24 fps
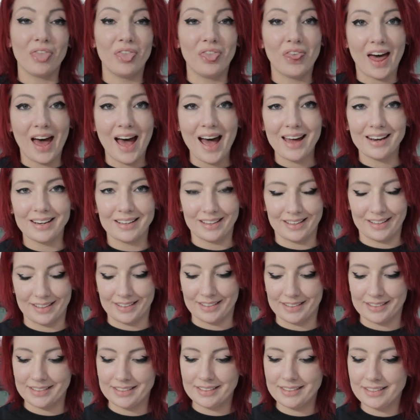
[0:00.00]
that
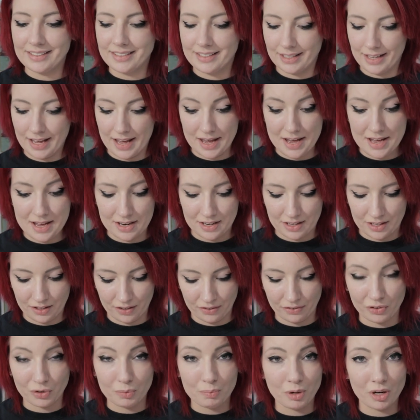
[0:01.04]
is it
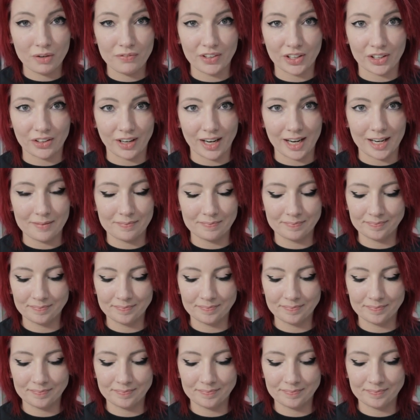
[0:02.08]
for perfect grade.